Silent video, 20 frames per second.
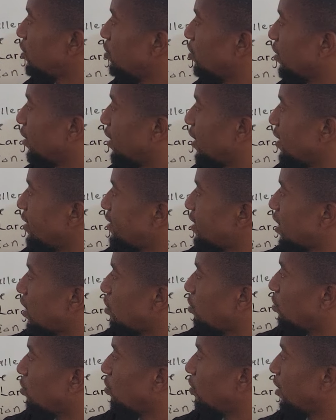yogurt
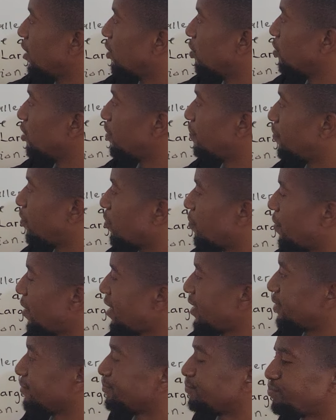or a lollipop.
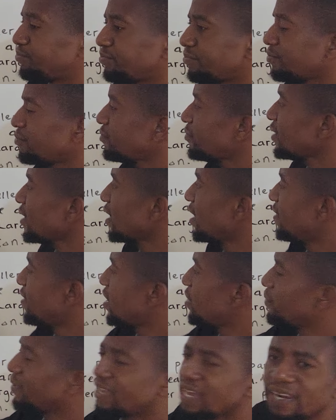Why? And
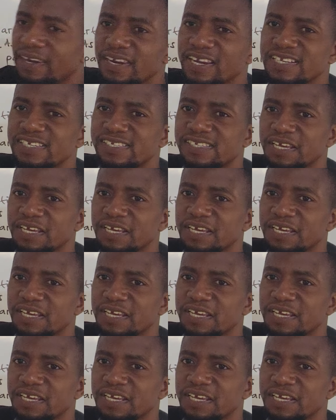then we get the